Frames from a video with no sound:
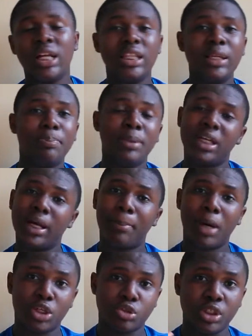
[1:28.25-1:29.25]
the bigger
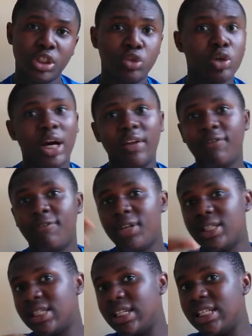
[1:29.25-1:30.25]
battery you can
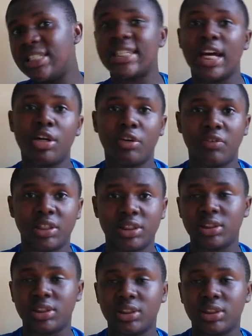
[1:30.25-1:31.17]
fit inside of it.